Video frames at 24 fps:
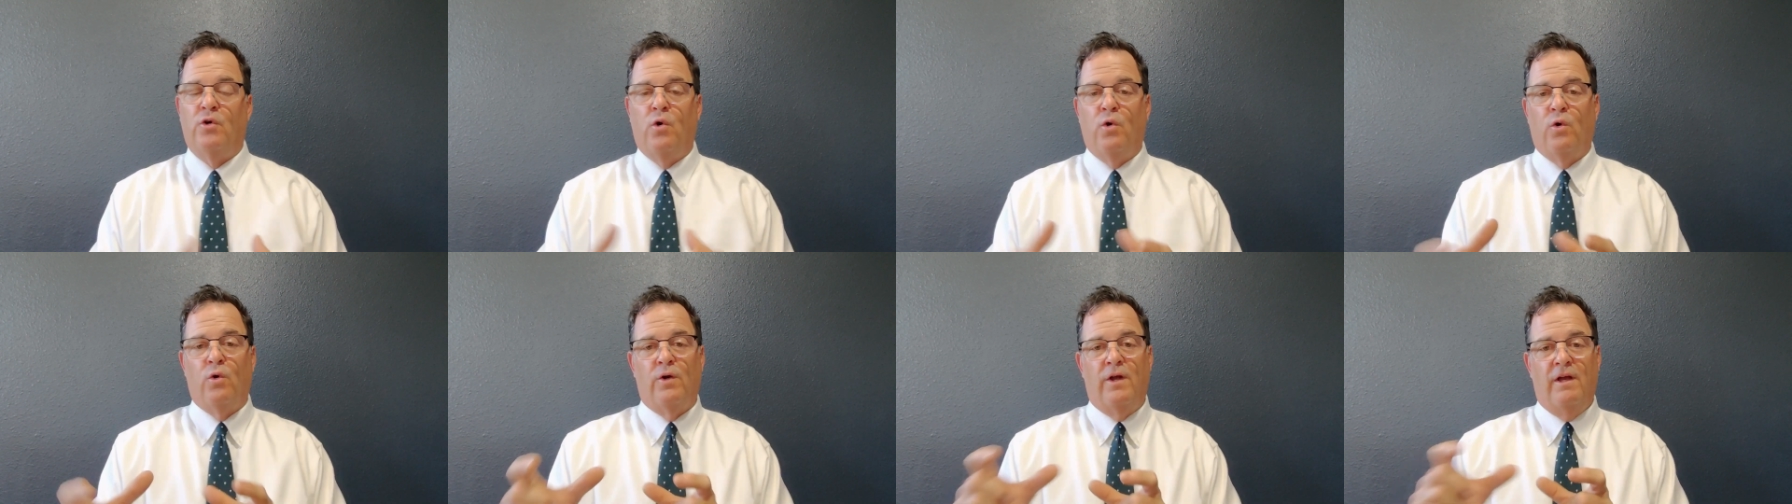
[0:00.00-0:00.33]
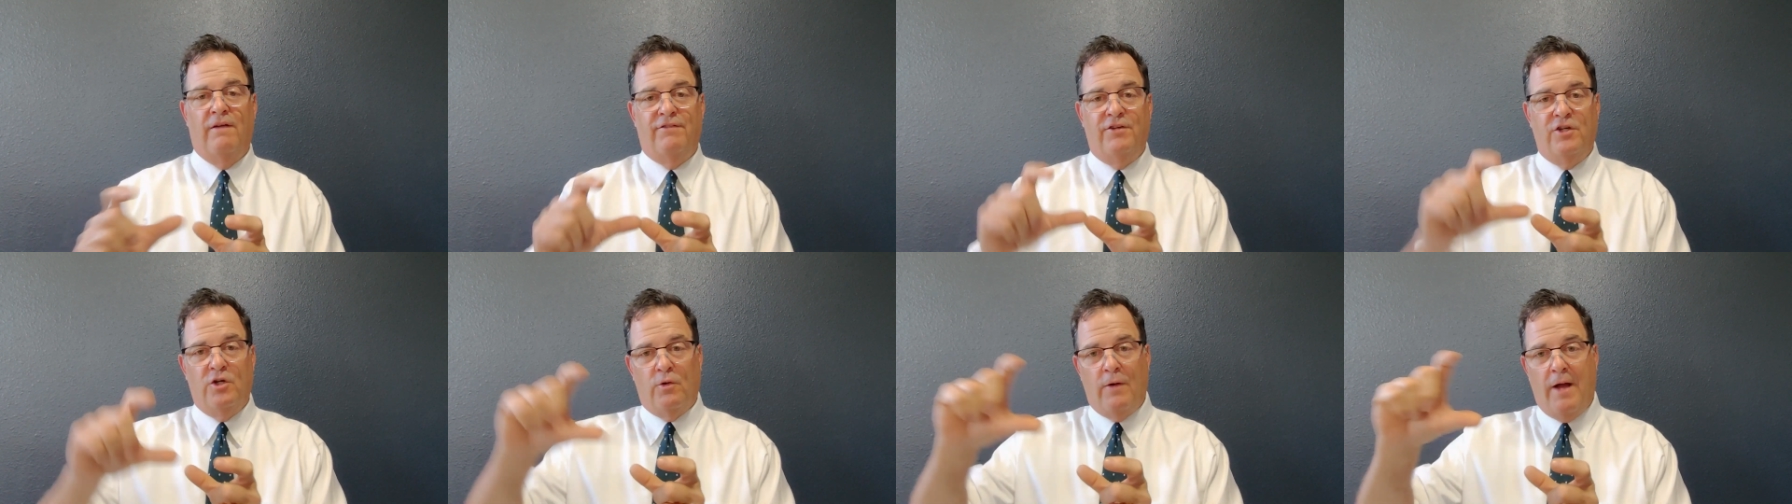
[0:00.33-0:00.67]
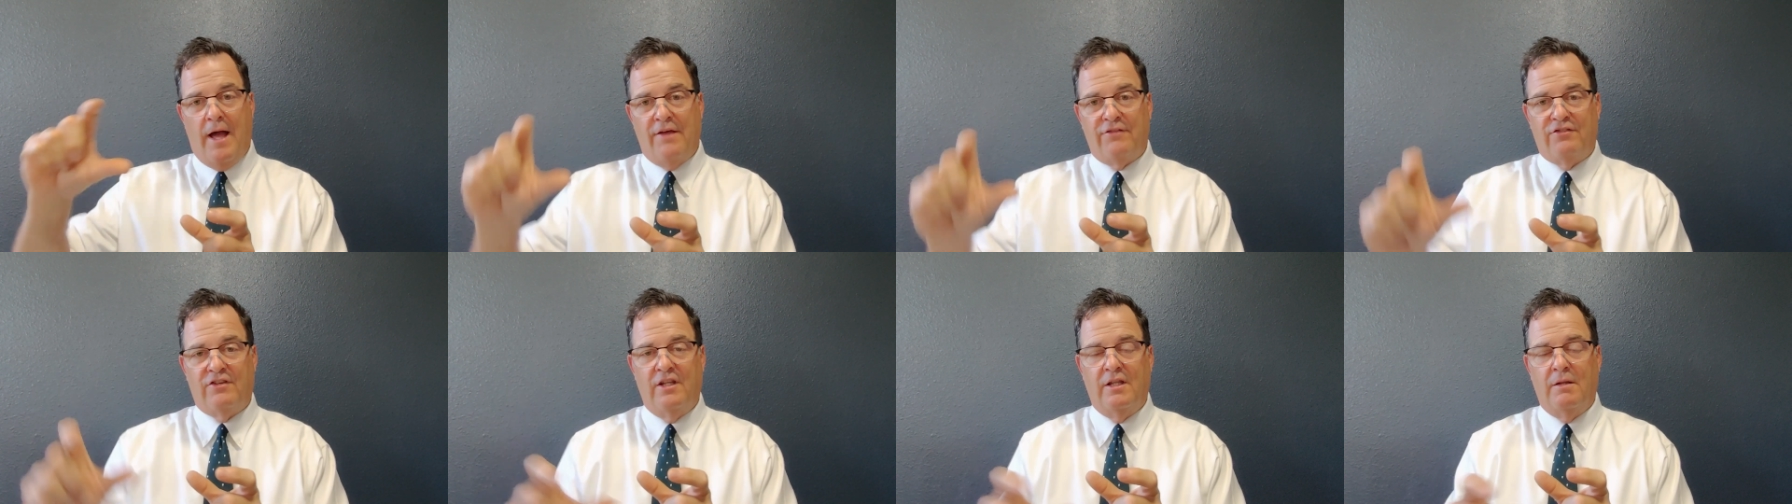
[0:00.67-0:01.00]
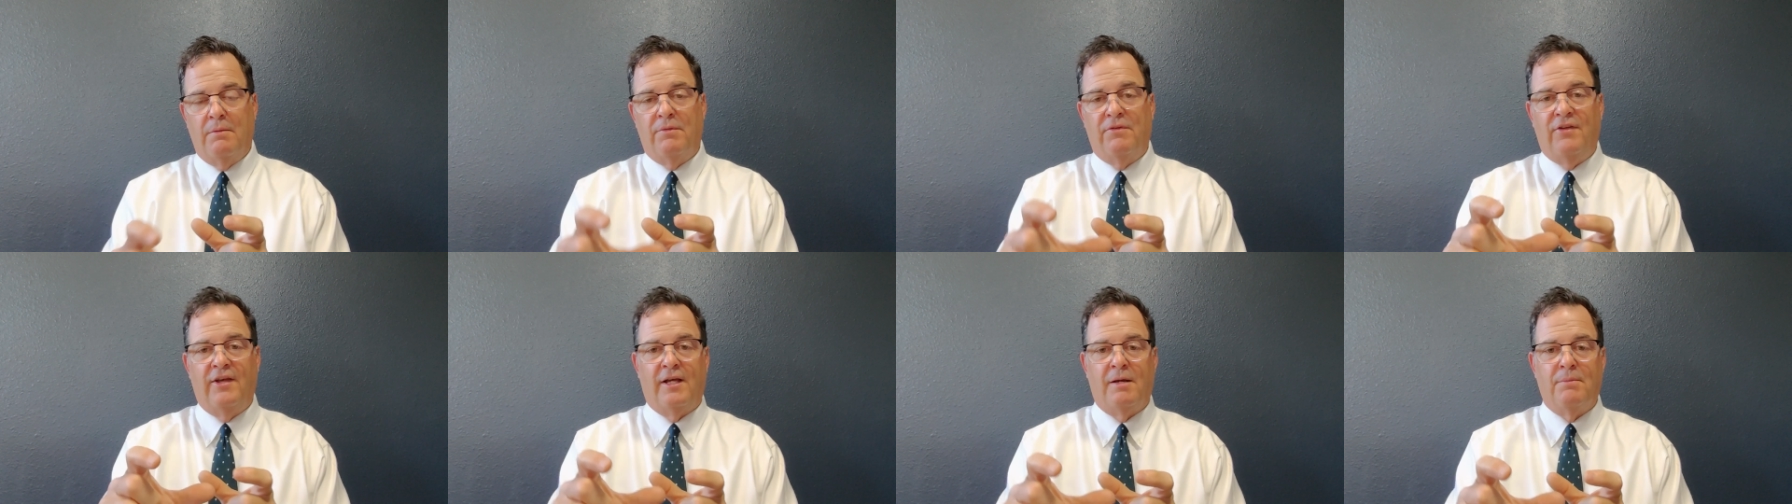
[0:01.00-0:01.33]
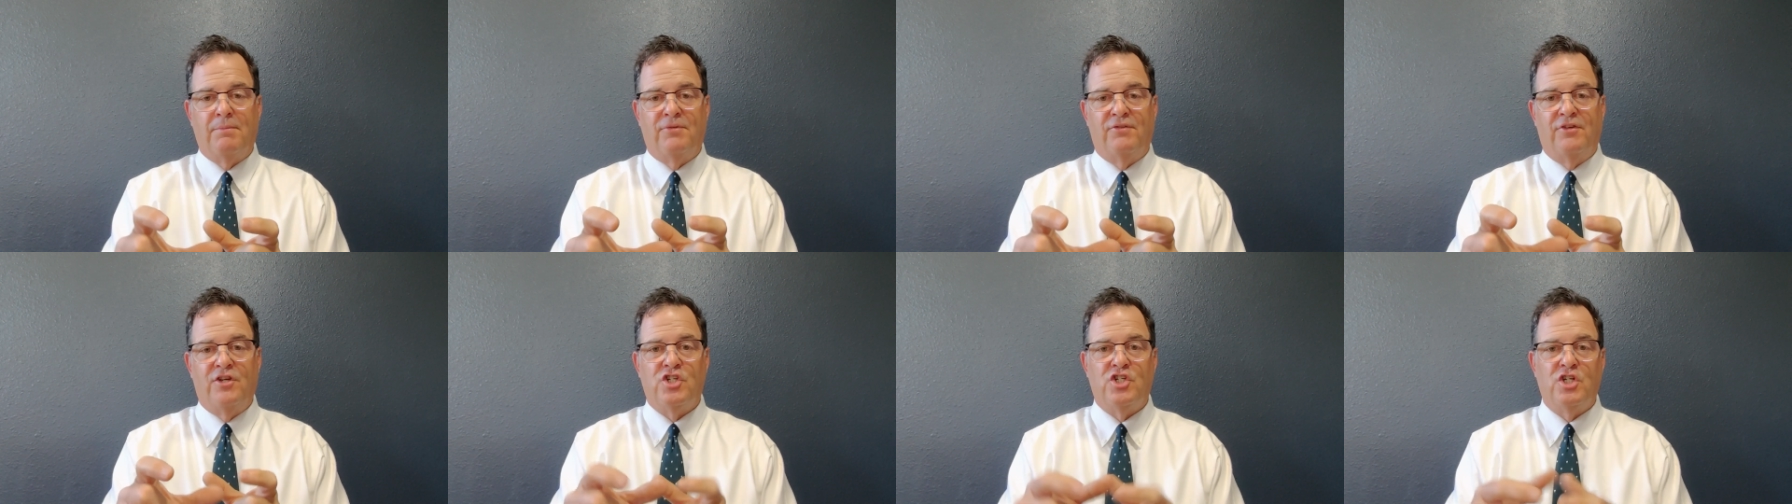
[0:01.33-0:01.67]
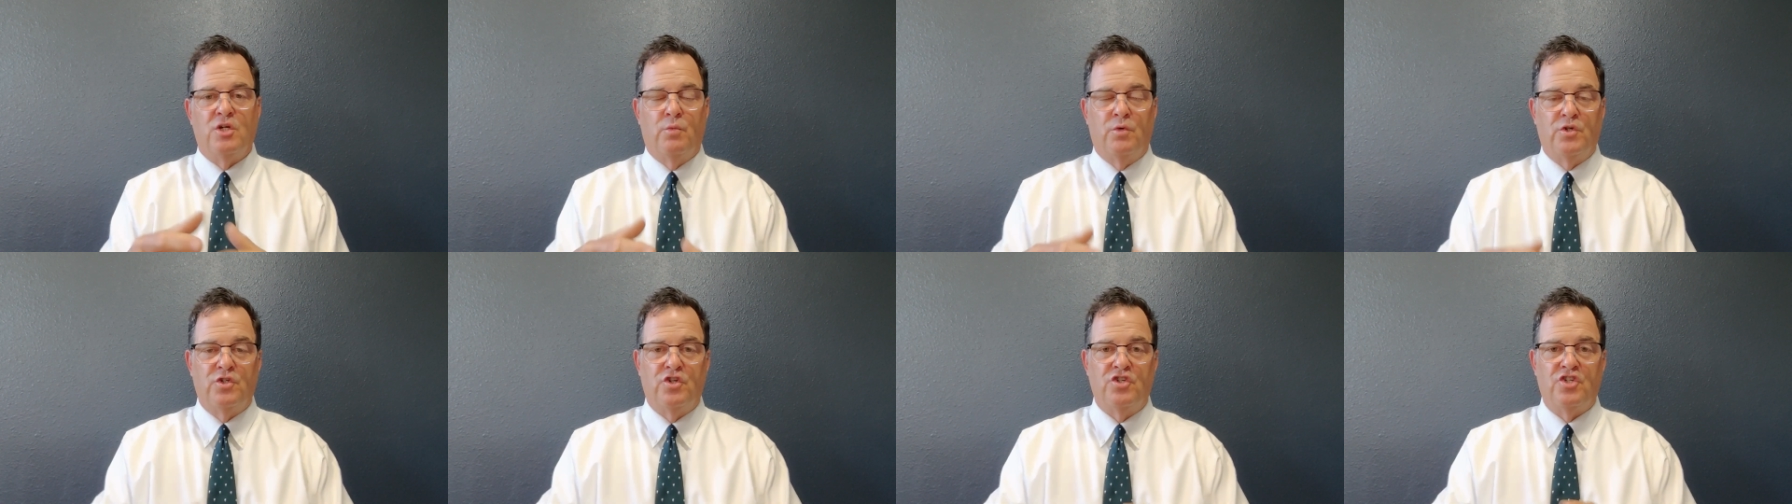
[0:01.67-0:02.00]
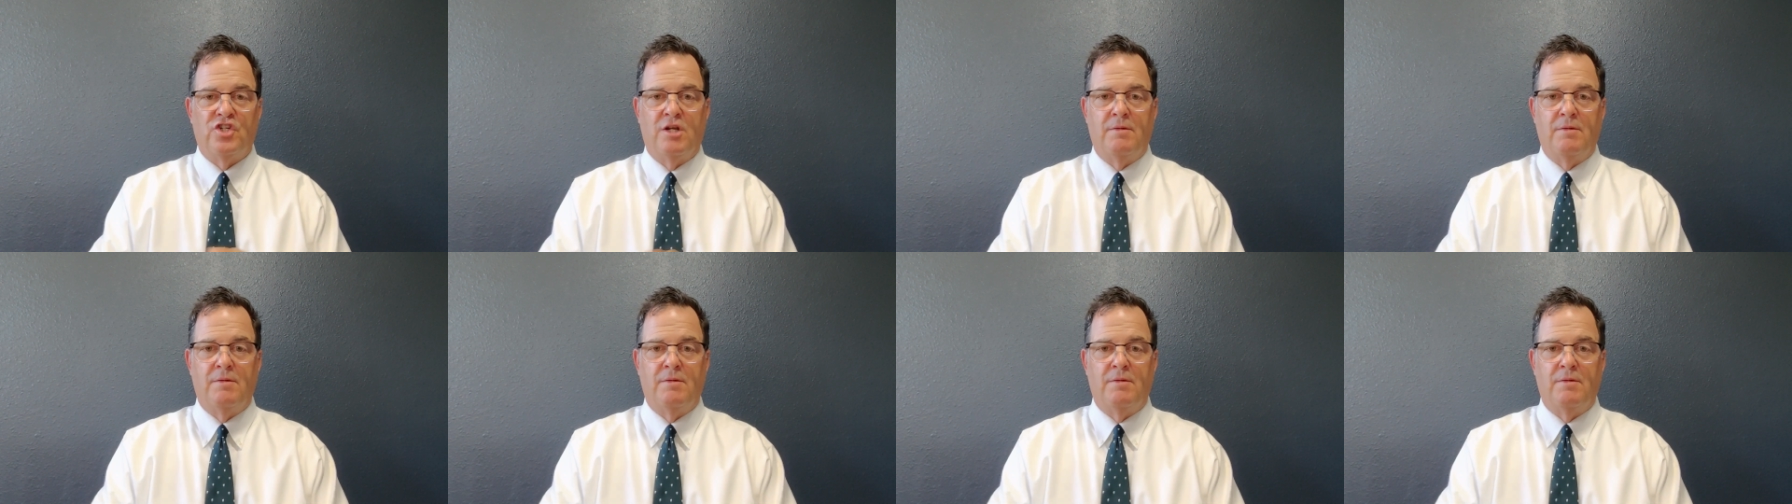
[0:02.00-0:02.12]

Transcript: or if you're asking them to take a position which is